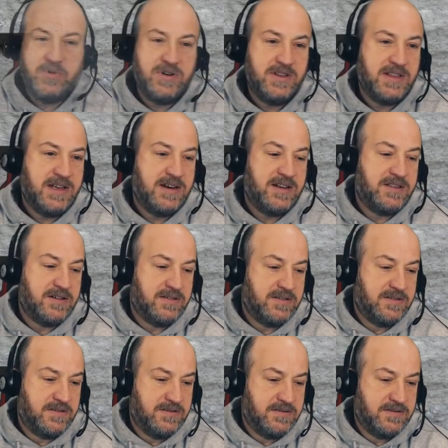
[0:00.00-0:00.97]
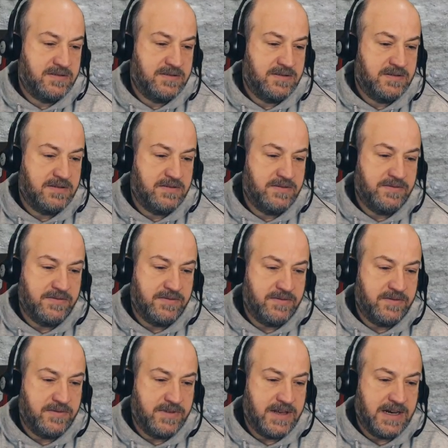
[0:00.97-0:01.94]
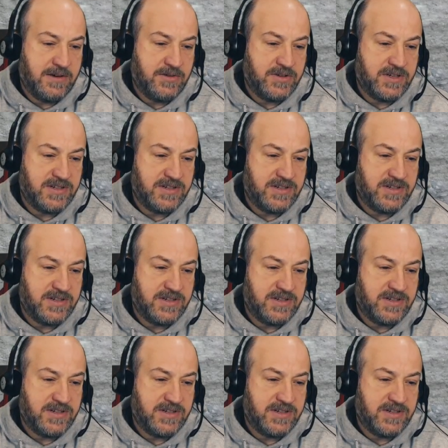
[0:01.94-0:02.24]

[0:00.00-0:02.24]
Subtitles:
in that other that I was going to